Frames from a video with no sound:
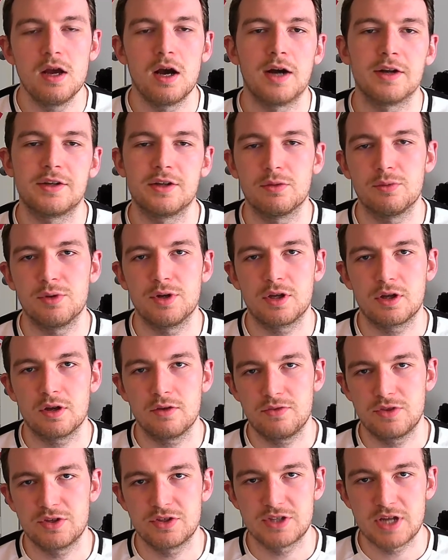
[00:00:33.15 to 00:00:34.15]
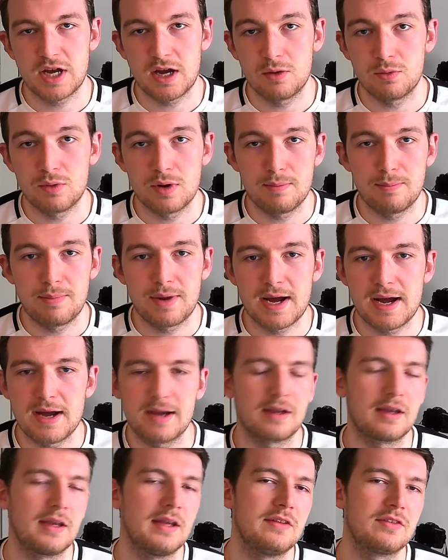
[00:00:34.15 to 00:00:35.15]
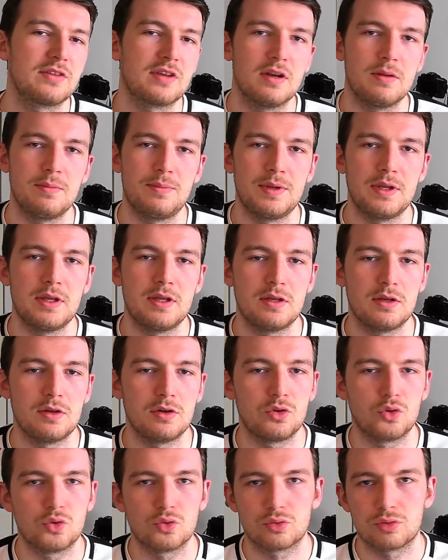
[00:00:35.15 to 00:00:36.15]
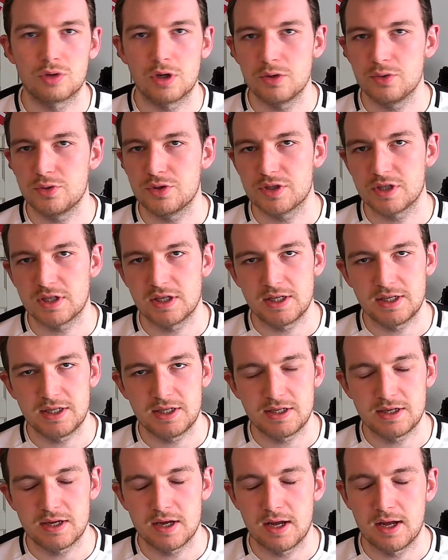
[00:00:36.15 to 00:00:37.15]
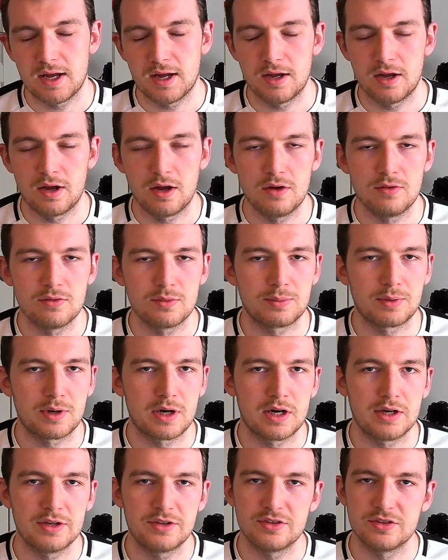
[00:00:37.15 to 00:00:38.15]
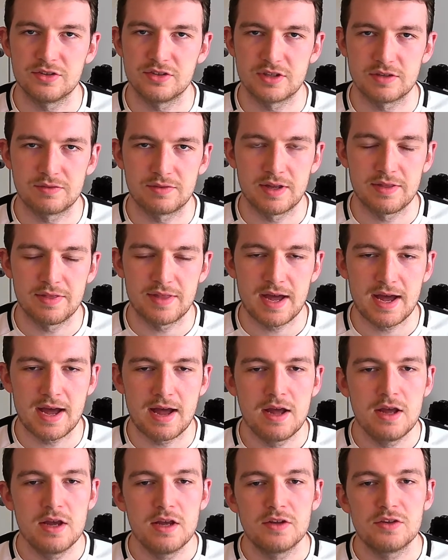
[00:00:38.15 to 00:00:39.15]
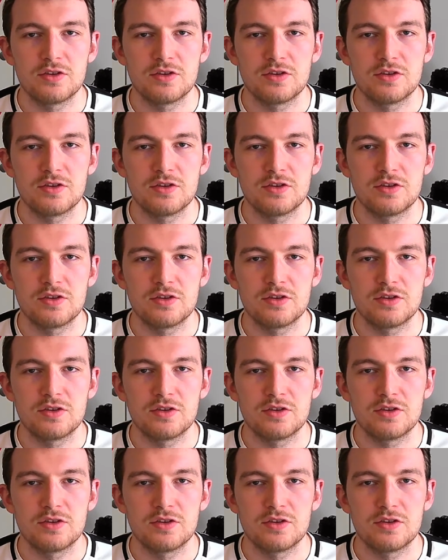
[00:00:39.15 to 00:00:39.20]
I don't want to go for the starter 1 pack. It's going to be grossly overpriced and stuff like that.